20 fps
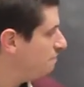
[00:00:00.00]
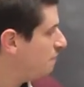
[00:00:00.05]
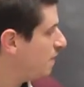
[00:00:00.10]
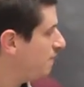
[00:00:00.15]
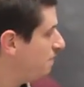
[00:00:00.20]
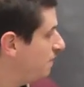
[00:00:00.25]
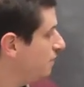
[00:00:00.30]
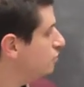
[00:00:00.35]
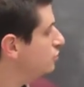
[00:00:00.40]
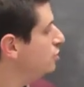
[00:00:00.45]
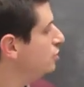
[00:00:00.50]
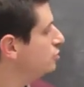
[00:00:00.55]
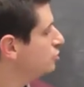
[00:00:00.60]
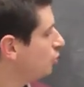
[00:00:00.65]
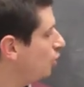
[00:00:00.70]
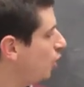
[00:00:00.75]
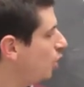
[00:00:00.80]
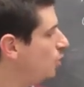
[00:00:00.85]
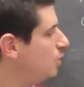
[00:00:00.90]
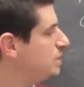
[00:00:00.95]
if my function
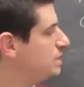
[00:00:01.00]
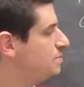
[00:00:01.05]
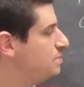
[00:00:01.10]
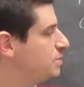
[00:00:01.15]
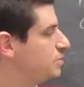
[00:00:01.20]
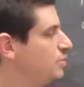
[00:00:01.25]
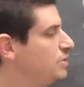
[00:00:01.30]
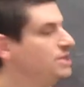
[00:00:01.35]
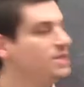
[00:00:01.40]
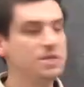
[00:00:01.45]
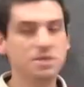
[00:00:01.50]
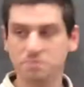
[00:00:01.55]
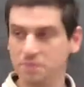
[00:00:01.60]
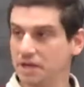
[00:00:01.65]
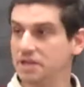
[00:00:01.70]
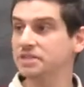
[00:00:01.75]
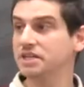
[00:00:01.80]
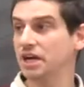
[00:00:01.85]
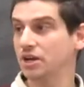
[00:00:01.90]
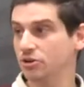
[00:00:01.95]
is always between these
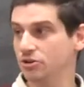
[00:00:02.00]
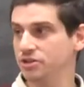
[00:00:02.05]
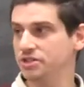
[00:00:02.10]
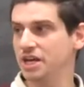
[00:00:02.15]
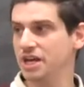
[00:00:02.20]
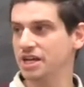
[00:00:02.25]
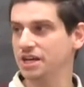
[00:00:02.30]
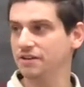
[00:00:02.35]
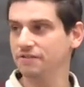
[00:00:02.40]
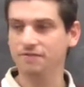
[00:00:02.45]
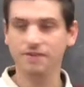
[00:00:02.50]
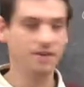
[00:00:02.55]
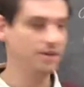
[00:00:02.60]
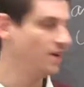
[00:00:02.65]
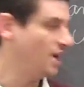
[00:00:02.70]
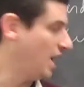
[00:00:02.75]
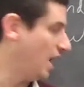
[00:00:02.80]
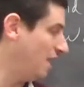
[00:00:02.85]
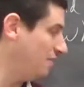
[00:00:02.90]
bands, I could take infinite.